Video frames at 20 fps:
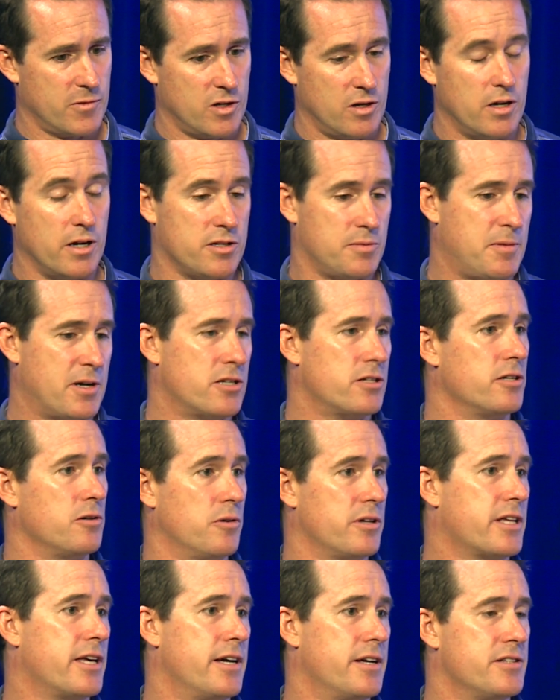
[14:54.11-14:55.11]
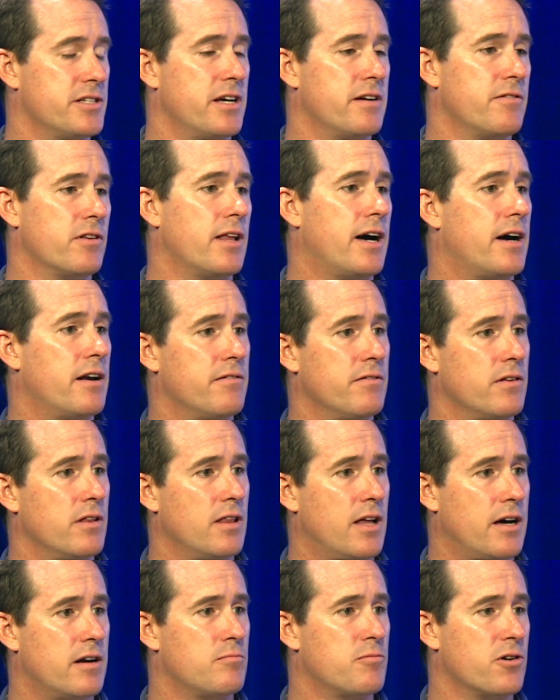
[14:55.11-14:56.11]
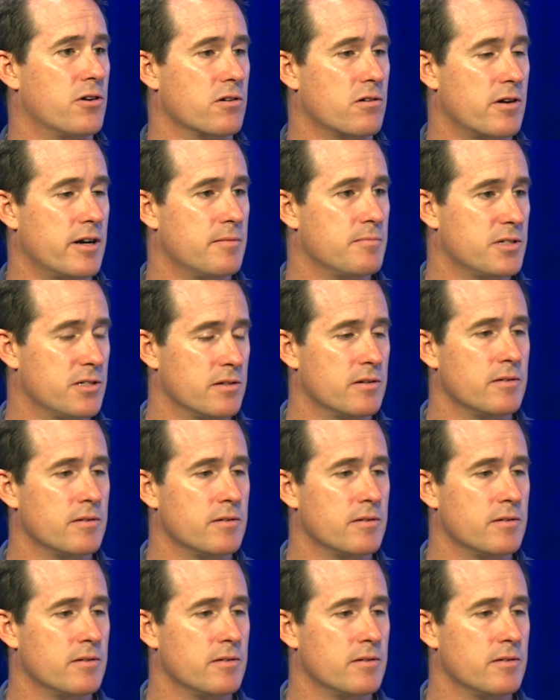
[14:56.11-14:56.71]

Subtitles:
especially with kids. They have a lot of programs.